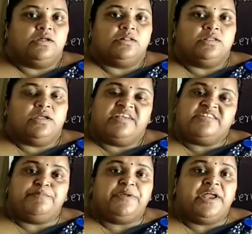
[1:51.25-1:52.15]
The
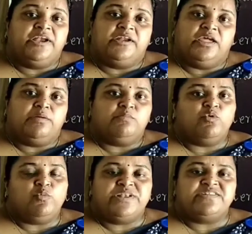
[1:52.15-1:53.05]
respiratory
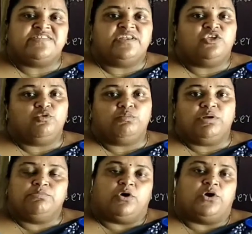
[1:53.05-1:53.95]
movements in
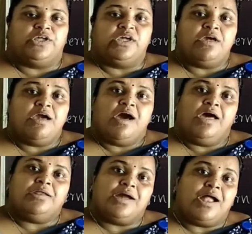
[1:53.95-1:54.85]
human body
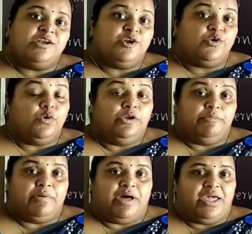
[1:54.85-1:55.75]
are
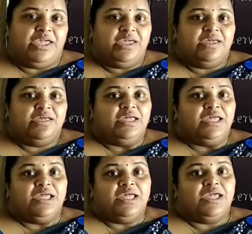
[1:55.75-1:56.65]
controlled by
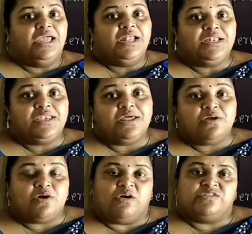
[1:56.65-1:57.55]

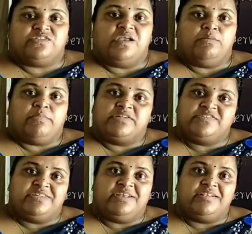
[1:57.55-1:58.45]
intercostal
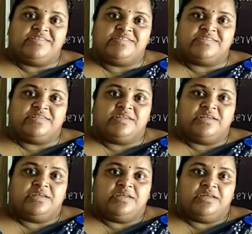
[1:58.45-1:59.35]
muscles
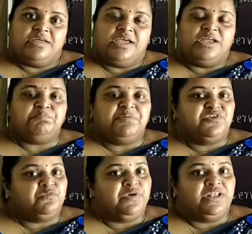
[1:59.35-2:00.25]
in
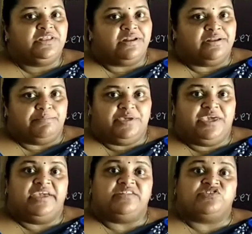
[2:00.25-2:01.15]
between the rib
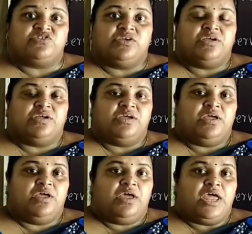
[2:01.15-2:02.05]
cage
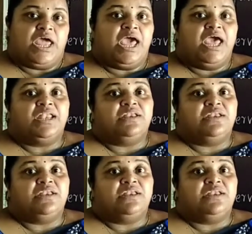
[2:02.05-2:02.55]
and